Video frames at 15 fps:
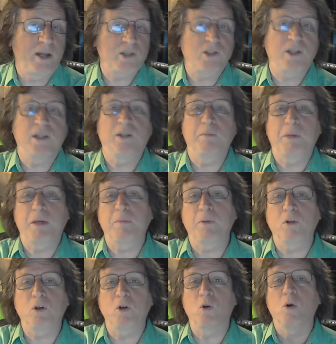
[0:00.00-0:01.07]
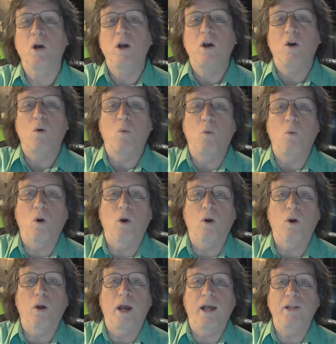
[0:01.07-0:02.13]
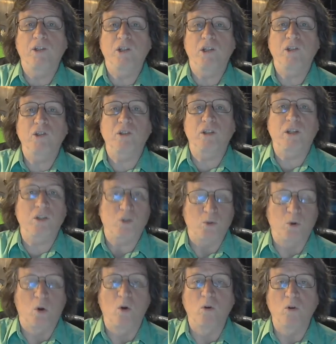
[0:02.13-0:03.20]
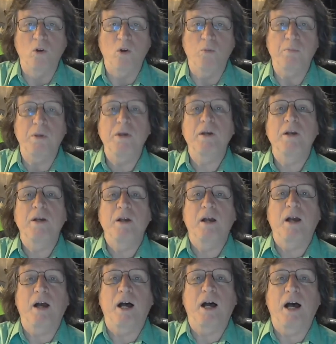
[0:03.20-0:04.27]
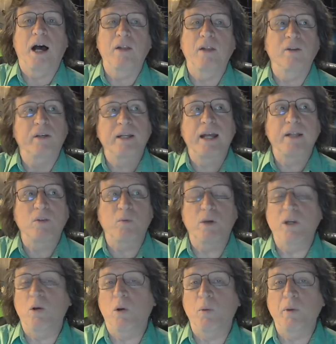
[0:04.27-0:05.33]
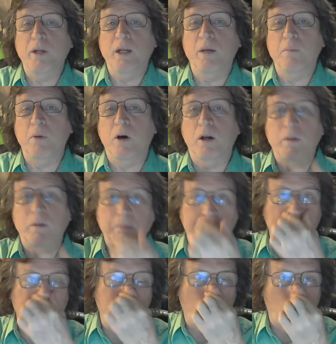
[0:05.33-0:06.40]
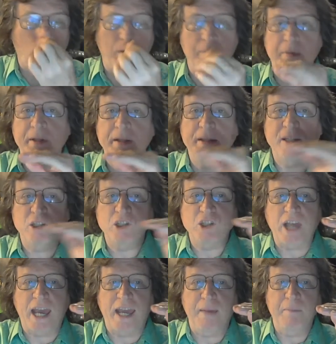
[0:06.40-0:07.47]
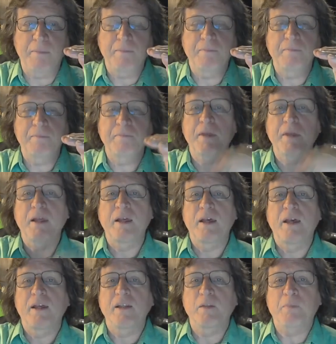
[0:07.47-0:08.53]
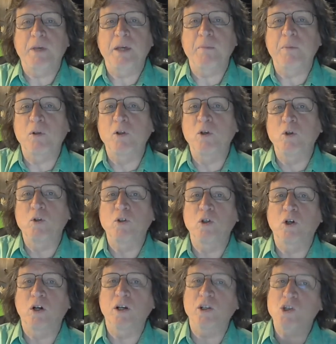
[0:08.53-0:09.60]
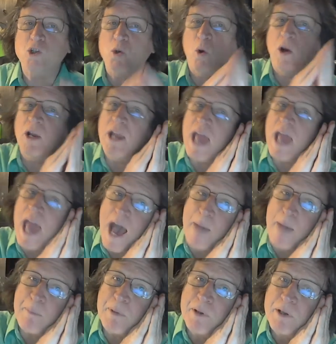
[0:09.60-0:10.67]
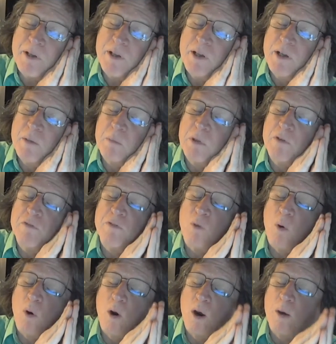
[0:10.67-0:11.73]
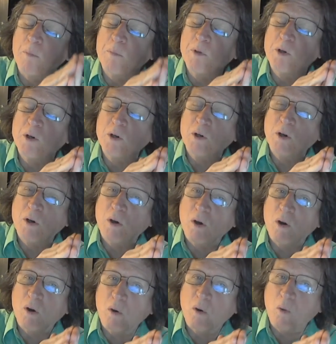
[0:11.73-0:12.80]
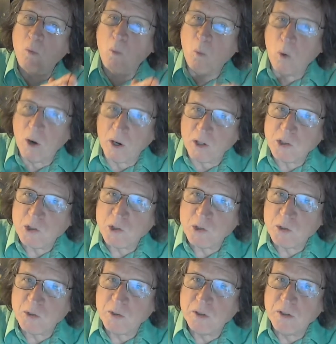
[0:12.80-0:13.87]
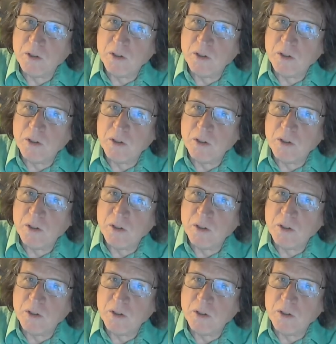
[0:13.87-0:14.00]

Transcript: interesting. The people who were just the control group, looking out the window or reading a book, performed the same. The people who took a short nap performed worse,